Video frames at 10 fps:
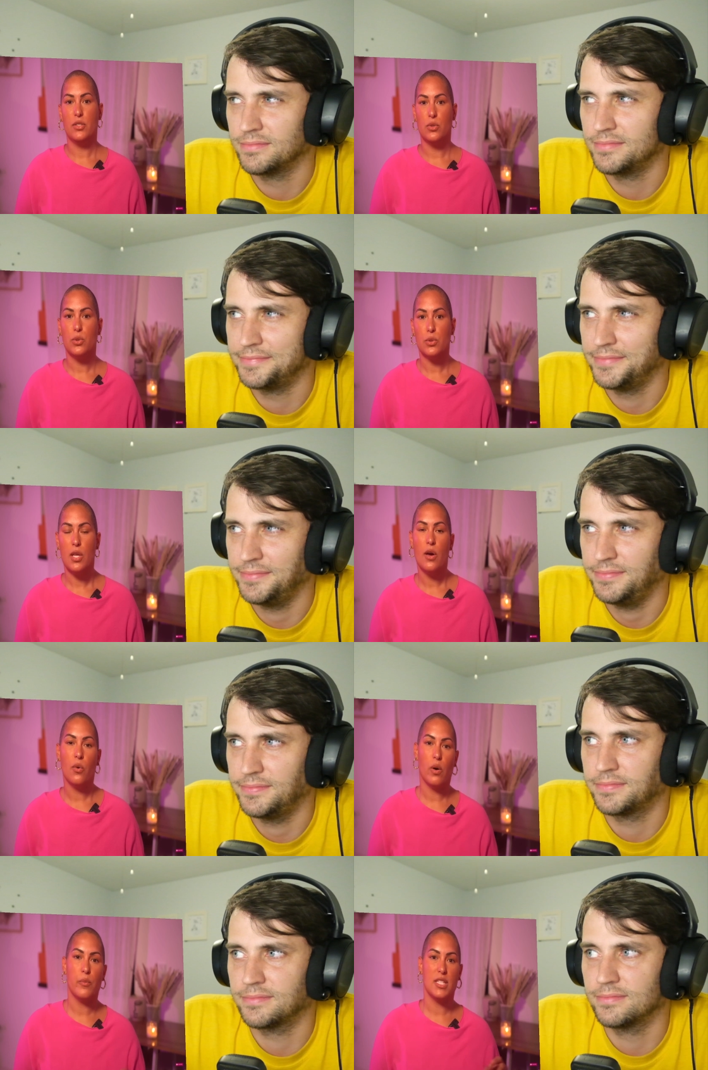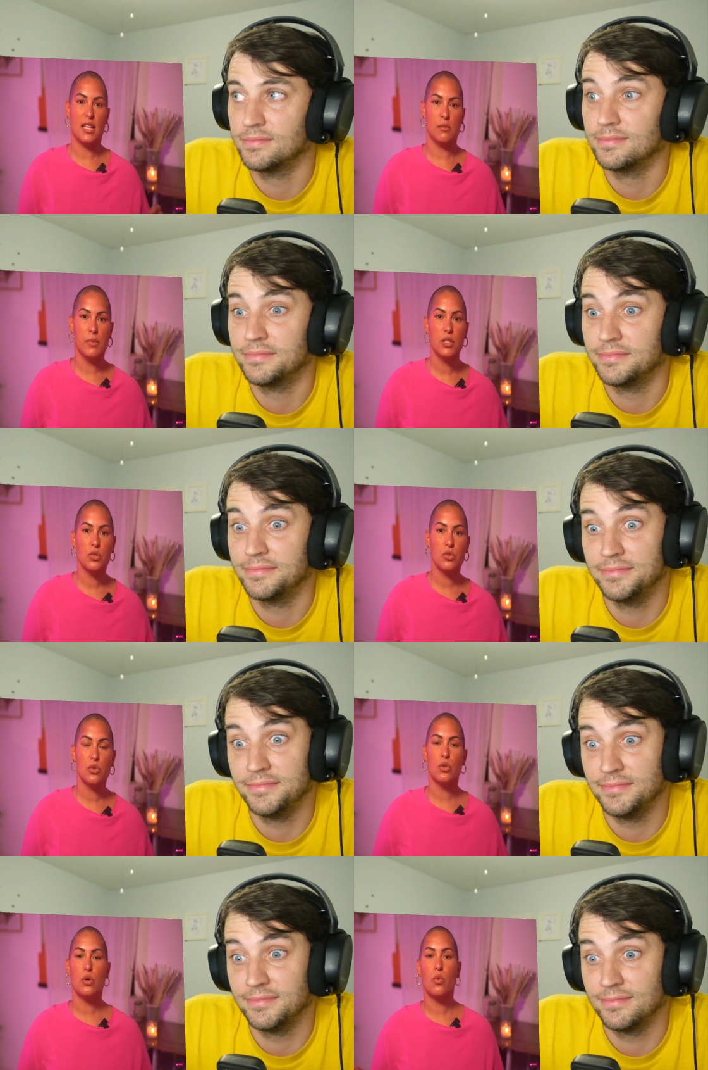Speaker 1: schools. One was at a middle
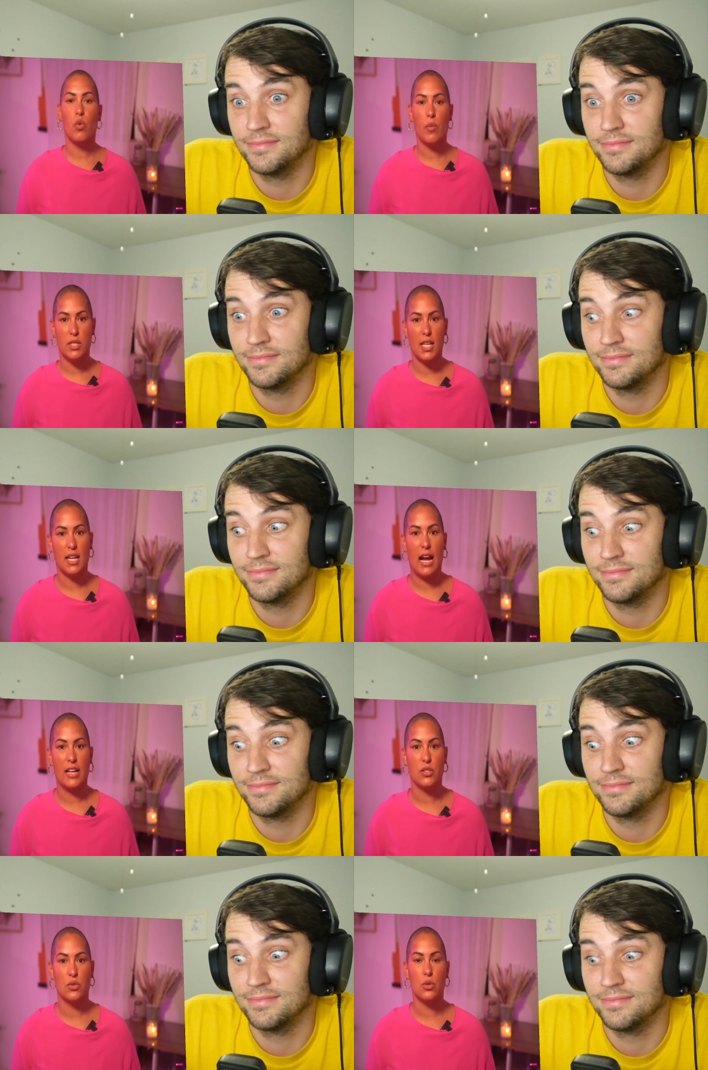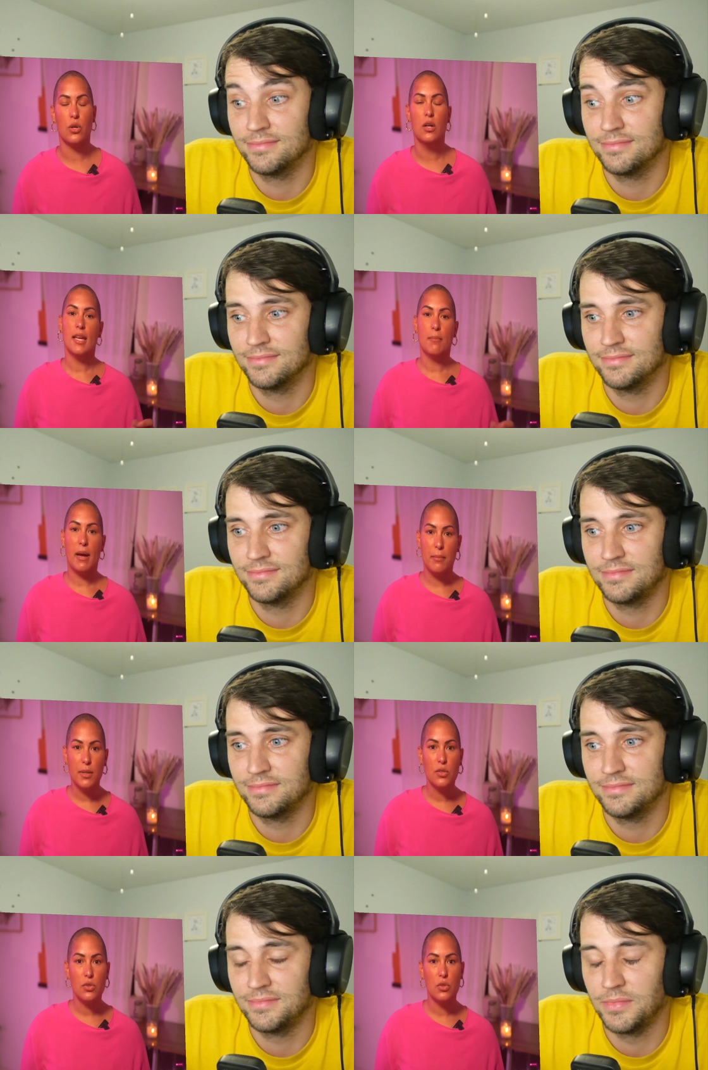school, one was at a high school. In my
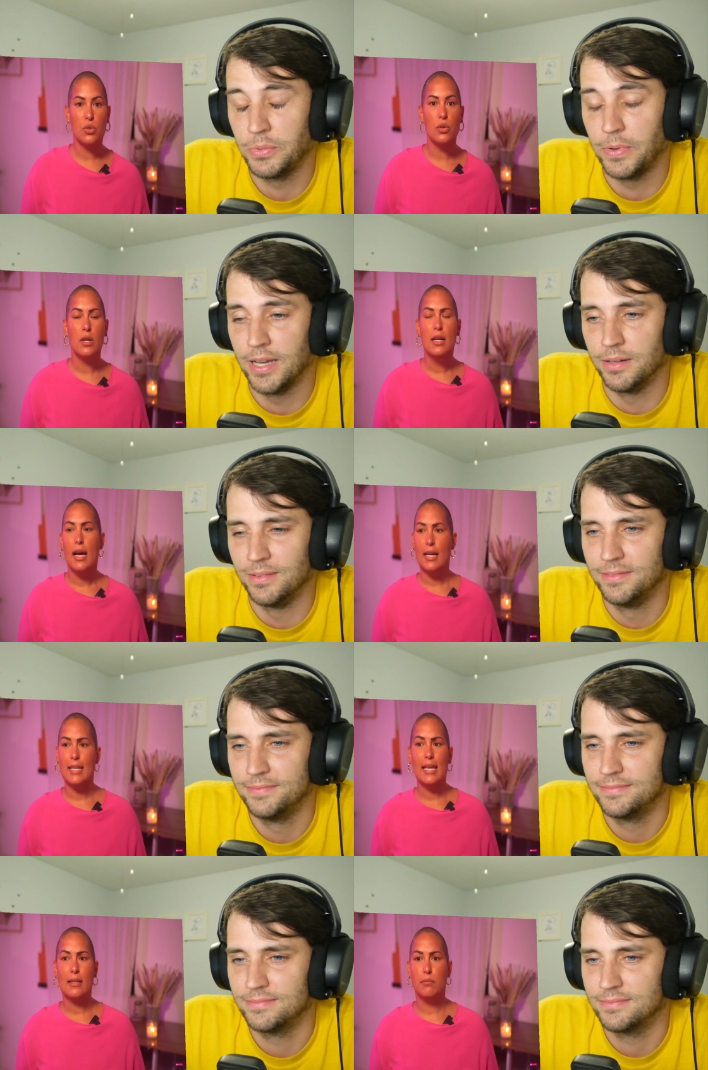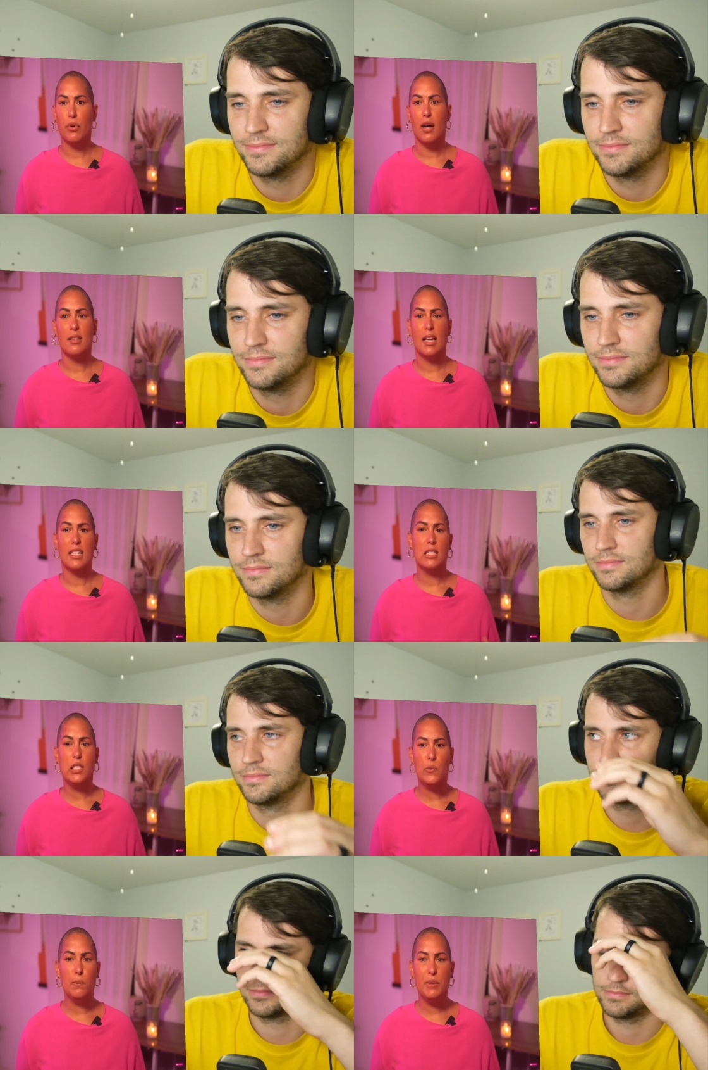middle school, wow. a kid brought like a
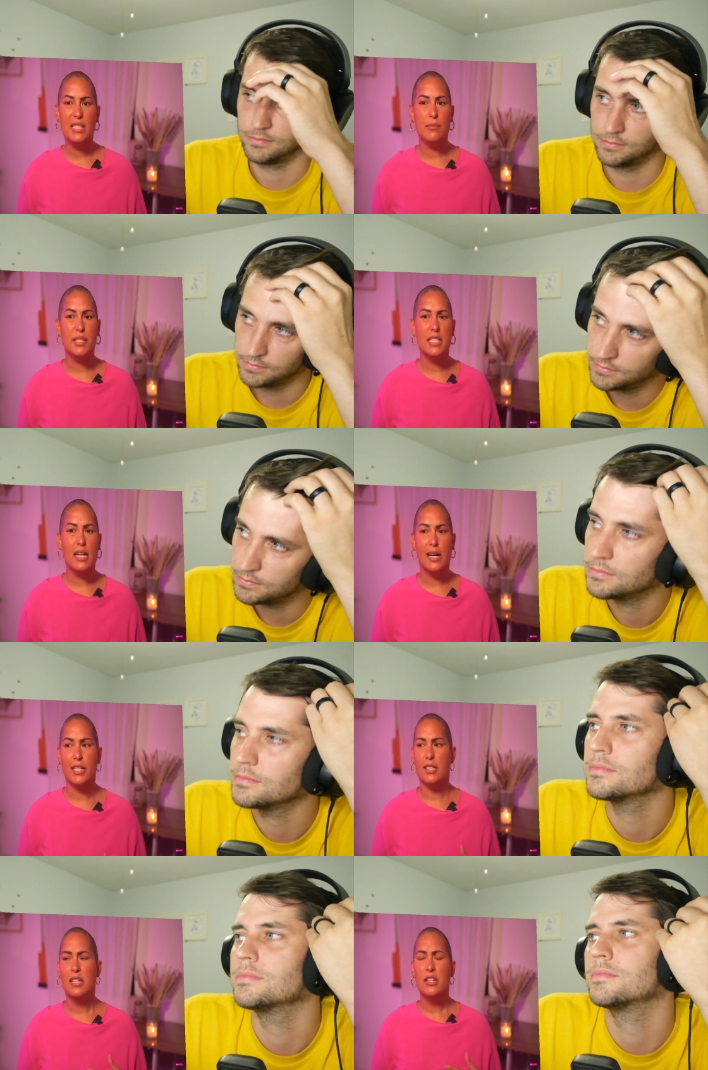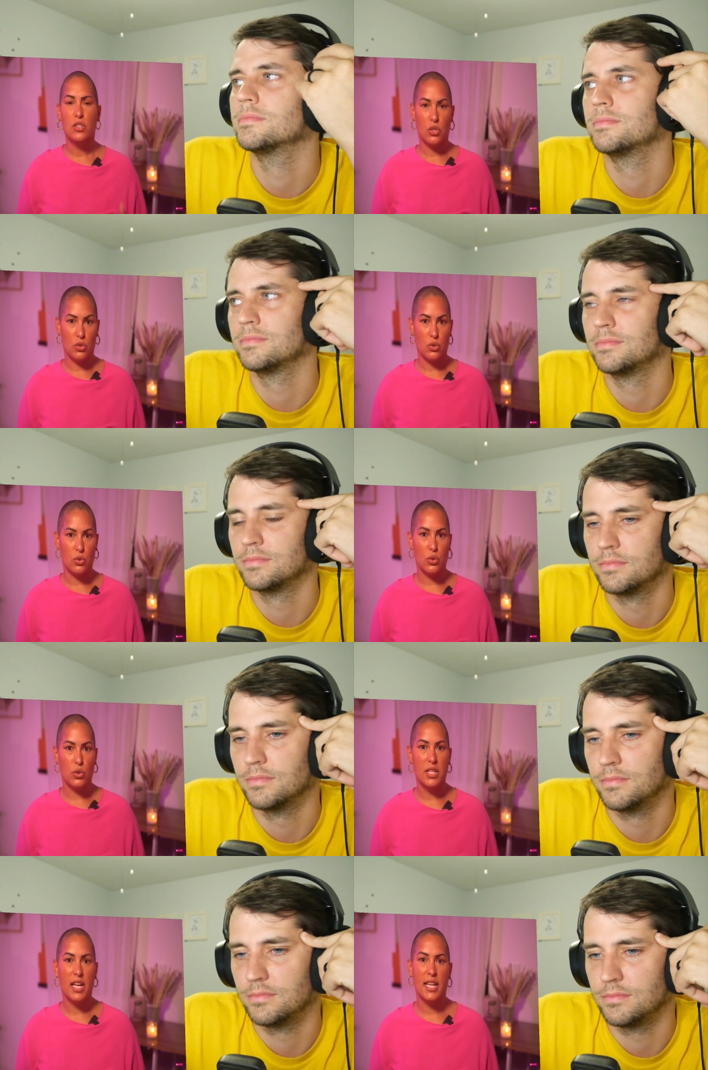little BB gun to school
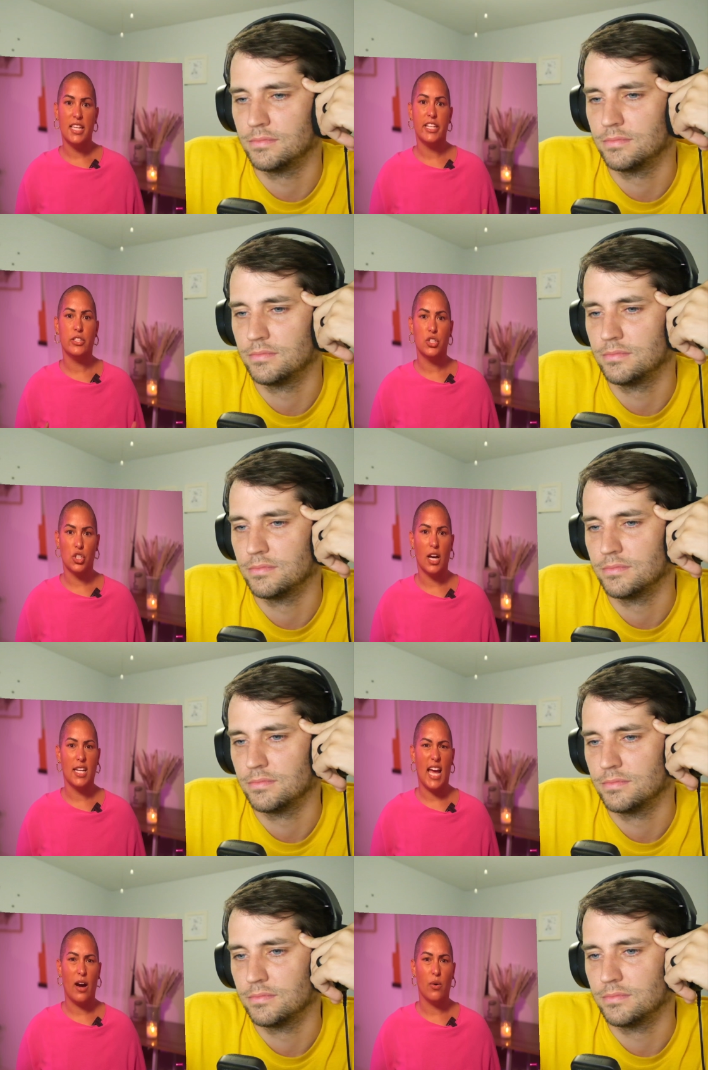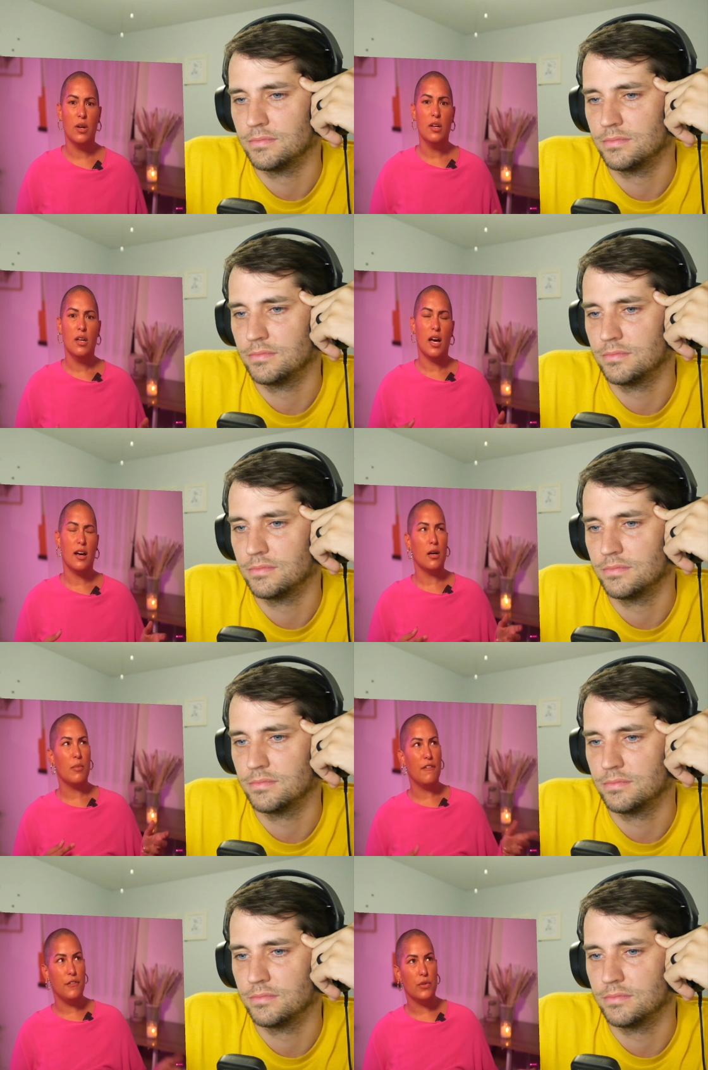and he shot out um, a
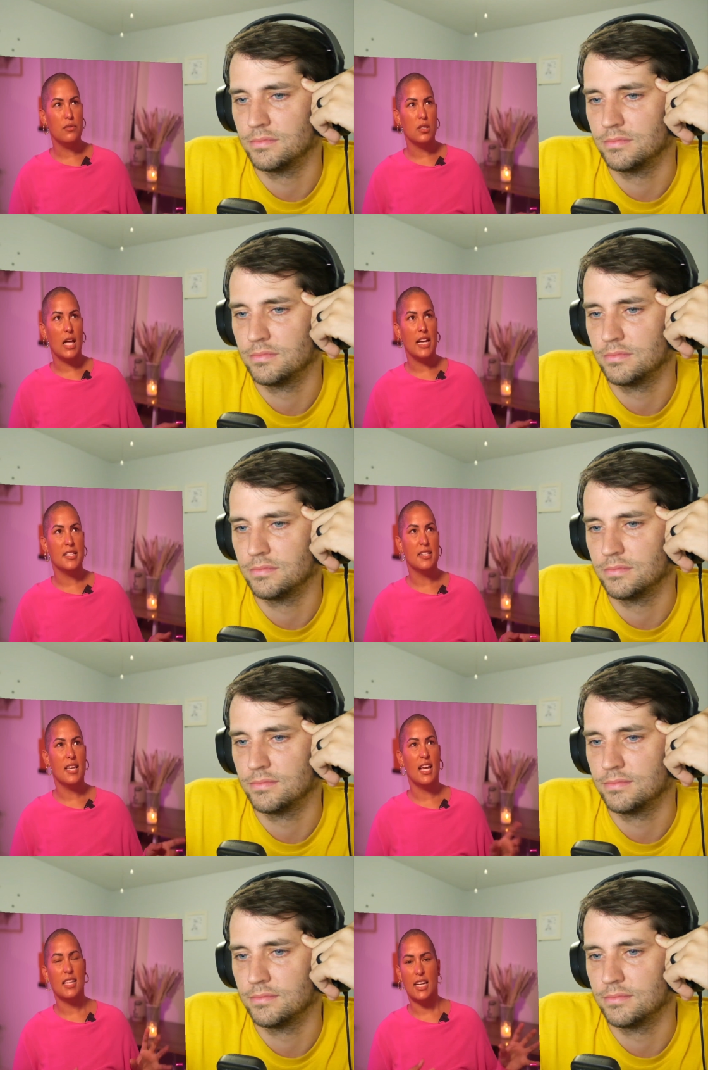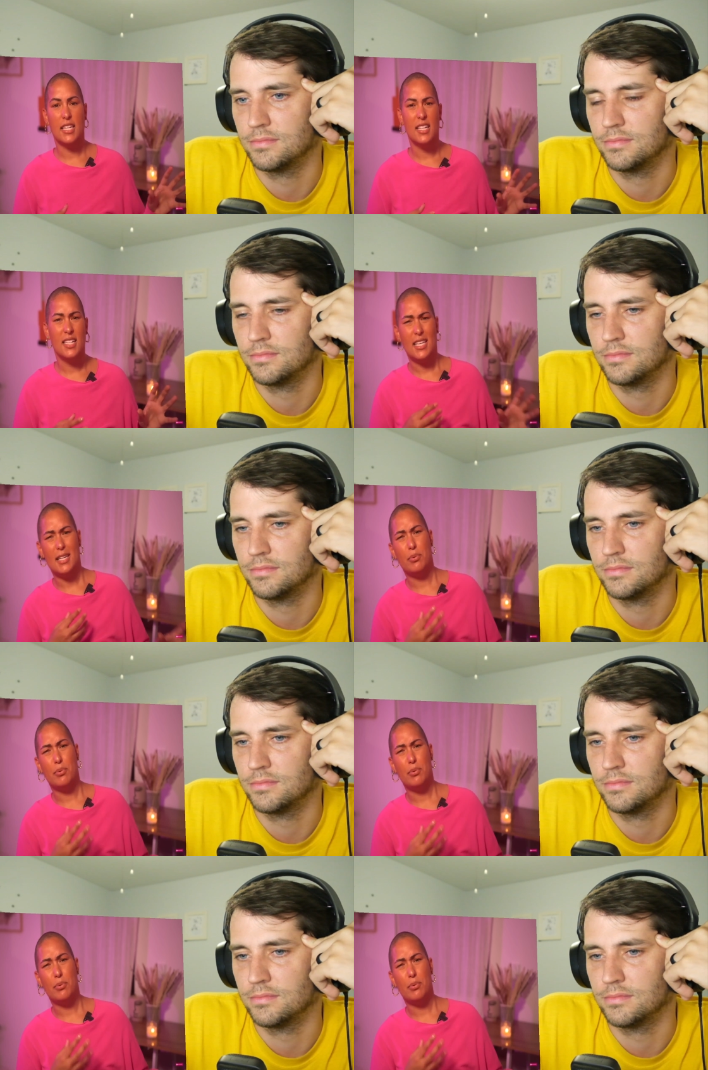few of the lights and like he